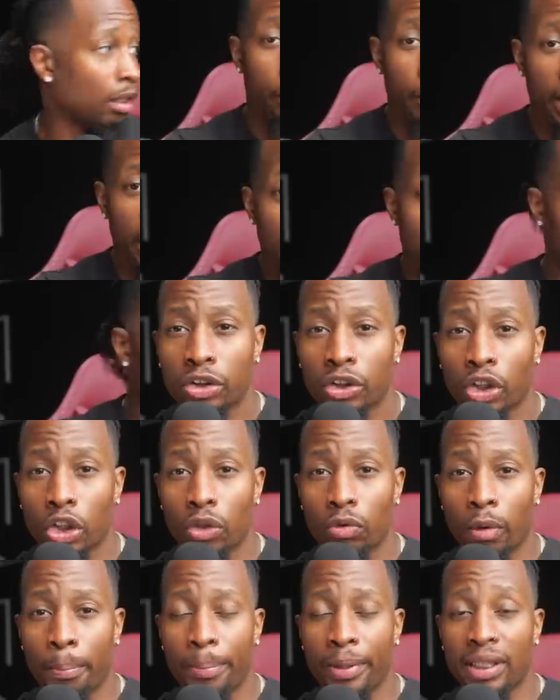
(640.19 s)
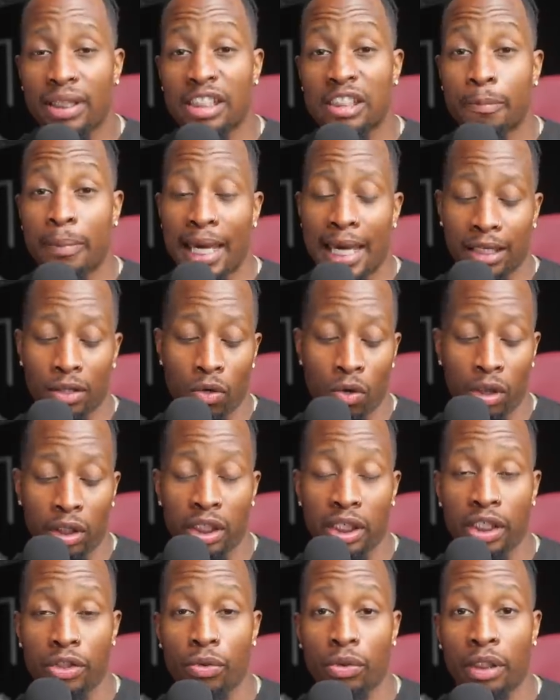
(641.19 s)
Let me get it. So you will put this back on,
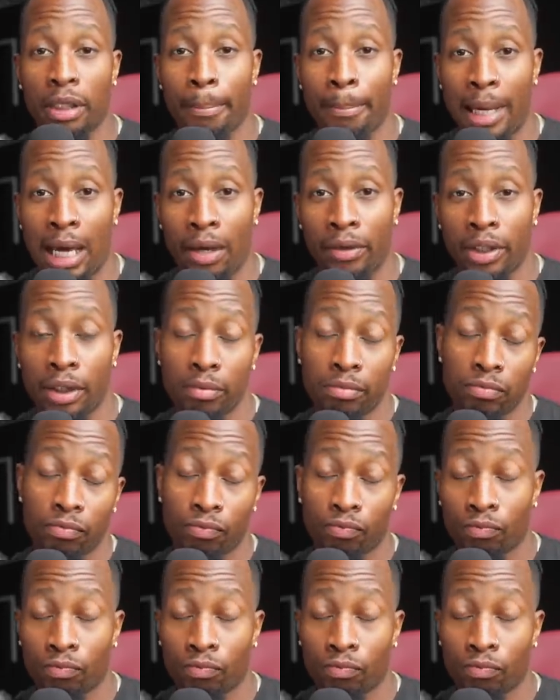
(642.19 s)
and then you can mount it